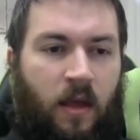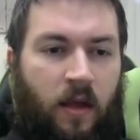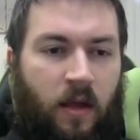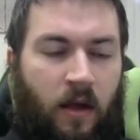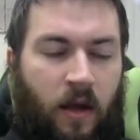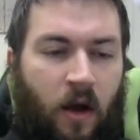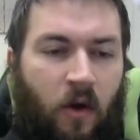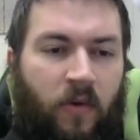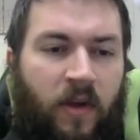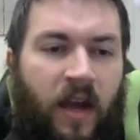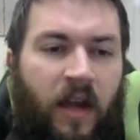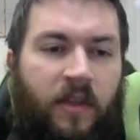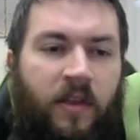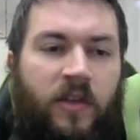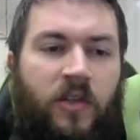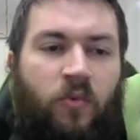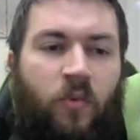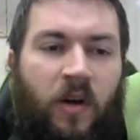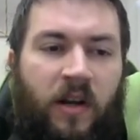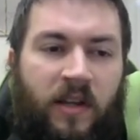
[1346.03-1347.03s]
Okay,
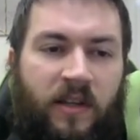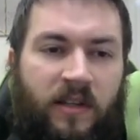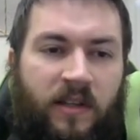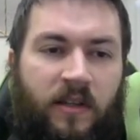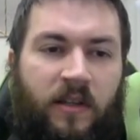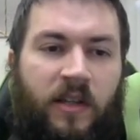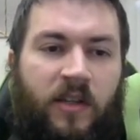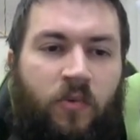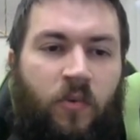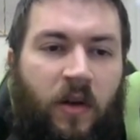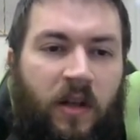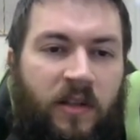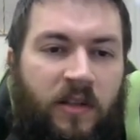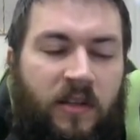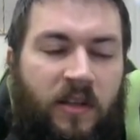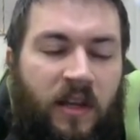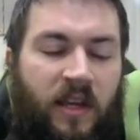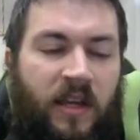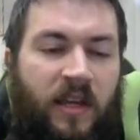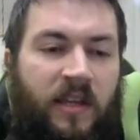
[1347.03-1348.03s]
this
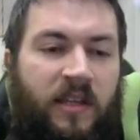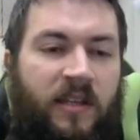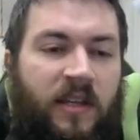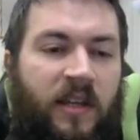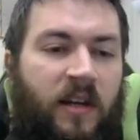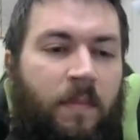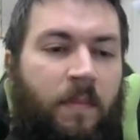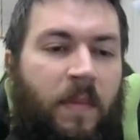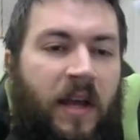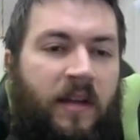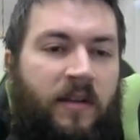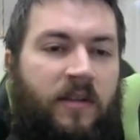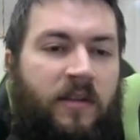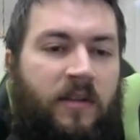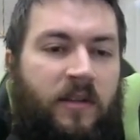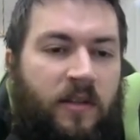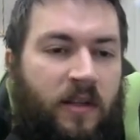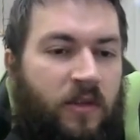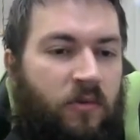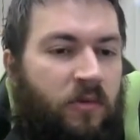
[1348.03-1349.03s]
one's easy to
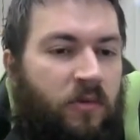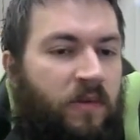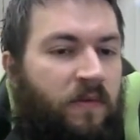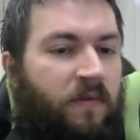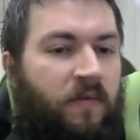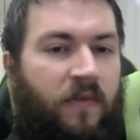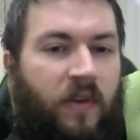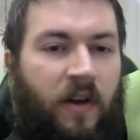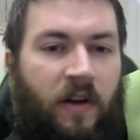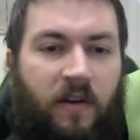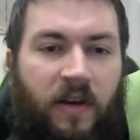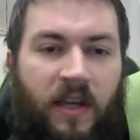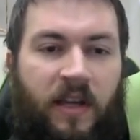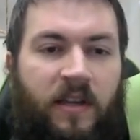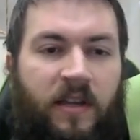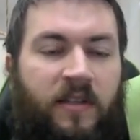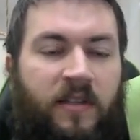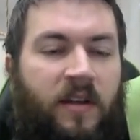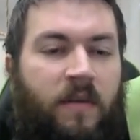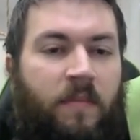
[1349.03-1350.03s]
miss. This one's very
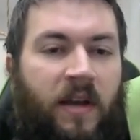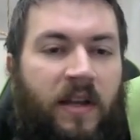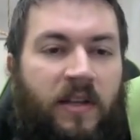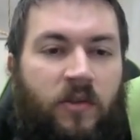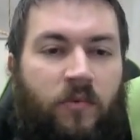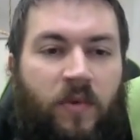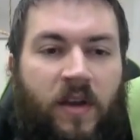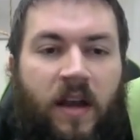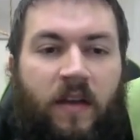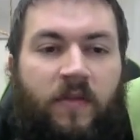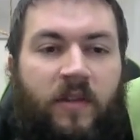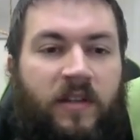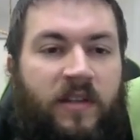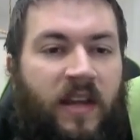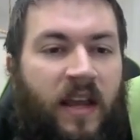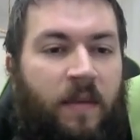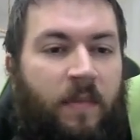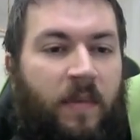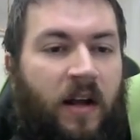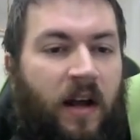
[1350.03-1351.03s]
easy to miss. We have the
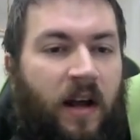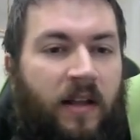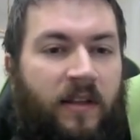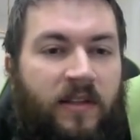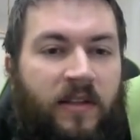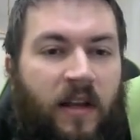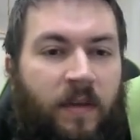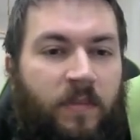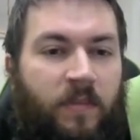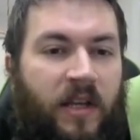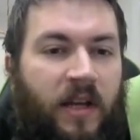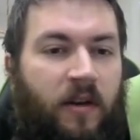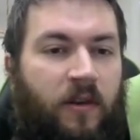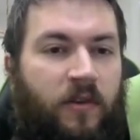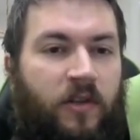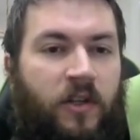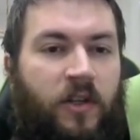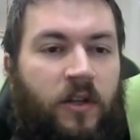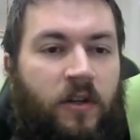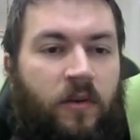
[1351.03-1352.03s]
same concept here
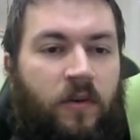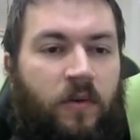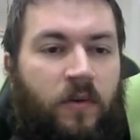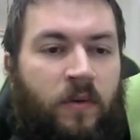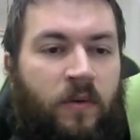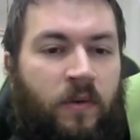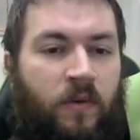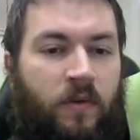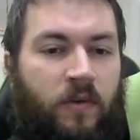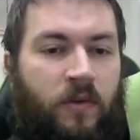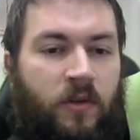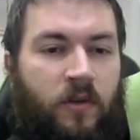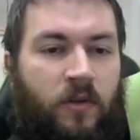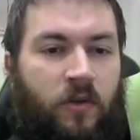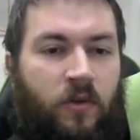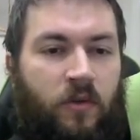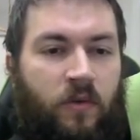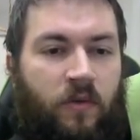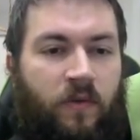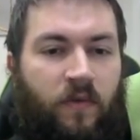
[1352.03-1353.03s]
too.
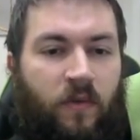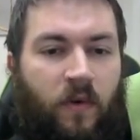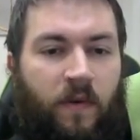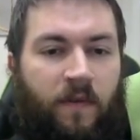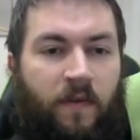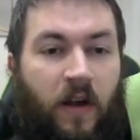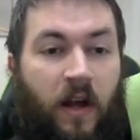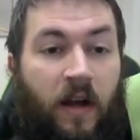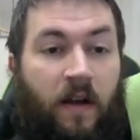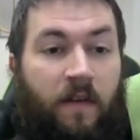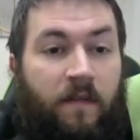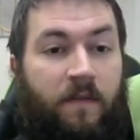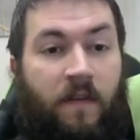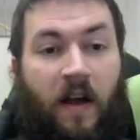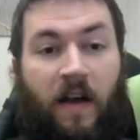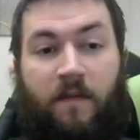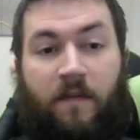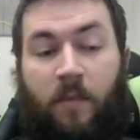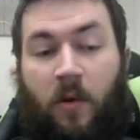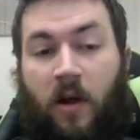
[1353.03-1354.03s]
2, 4, 5.
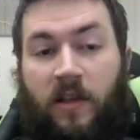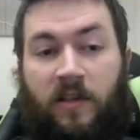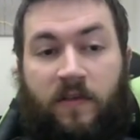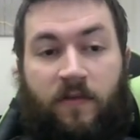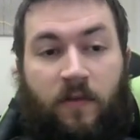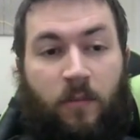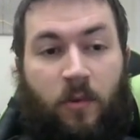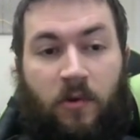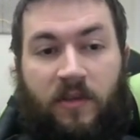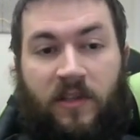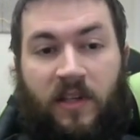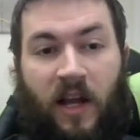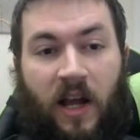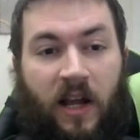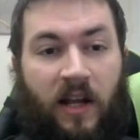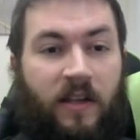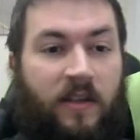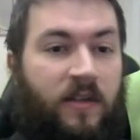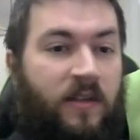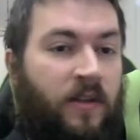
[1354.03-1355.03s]
5 pawns for both
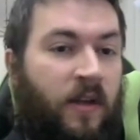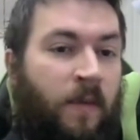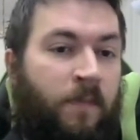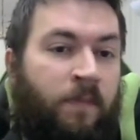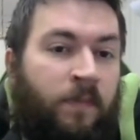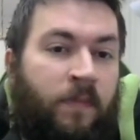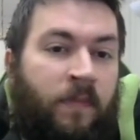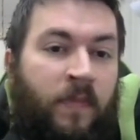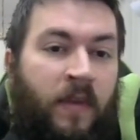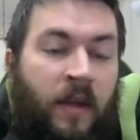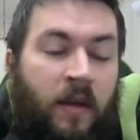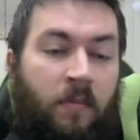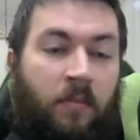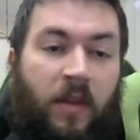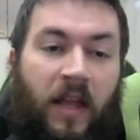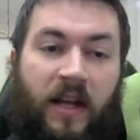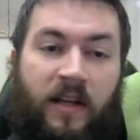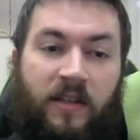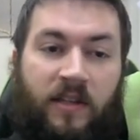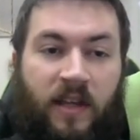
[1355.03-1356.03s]
sides.
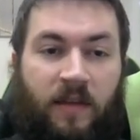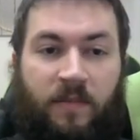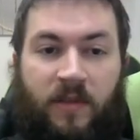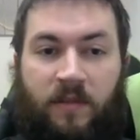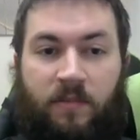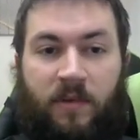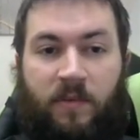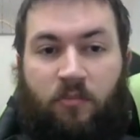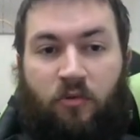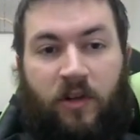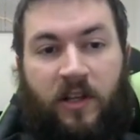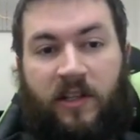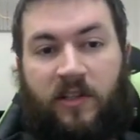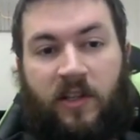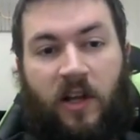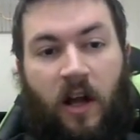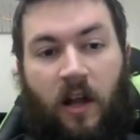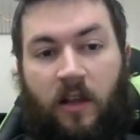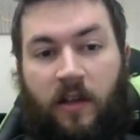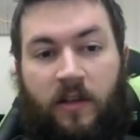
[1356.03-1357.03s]
Black seems to be pretty
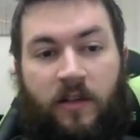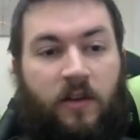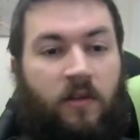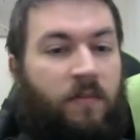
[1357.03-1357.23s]
solid.